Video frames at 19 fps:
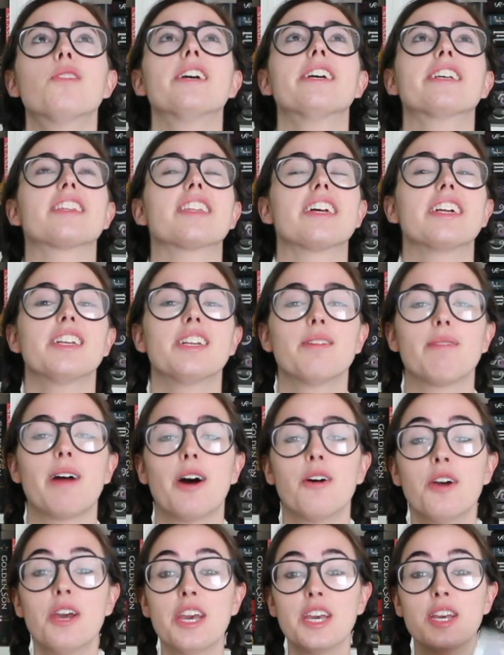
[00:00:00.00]
excited
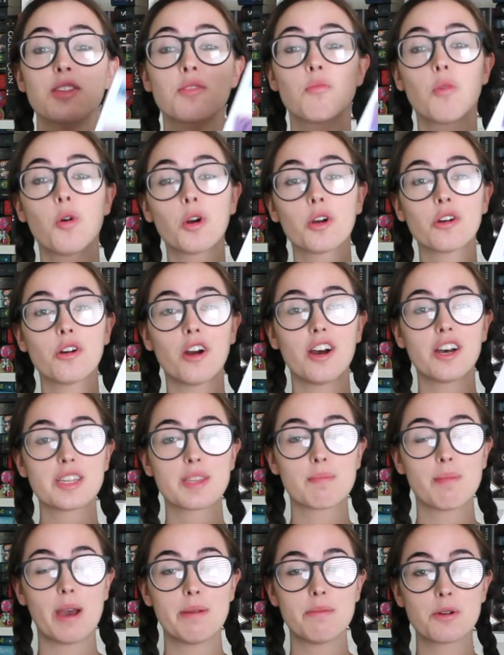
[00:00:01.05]
about, is
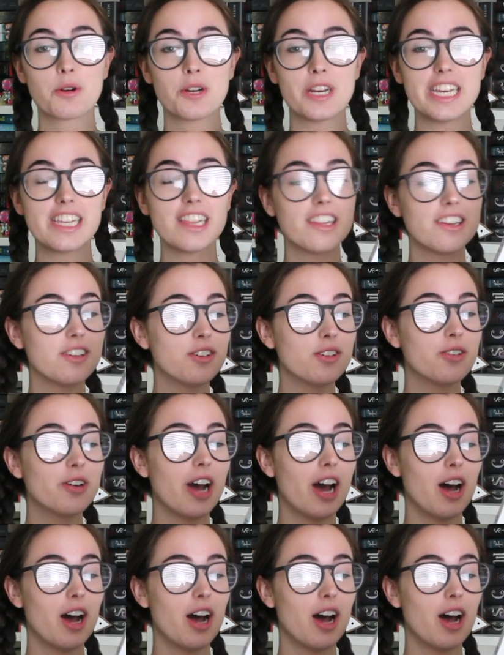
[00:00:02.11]
Warcross by Marie Lu.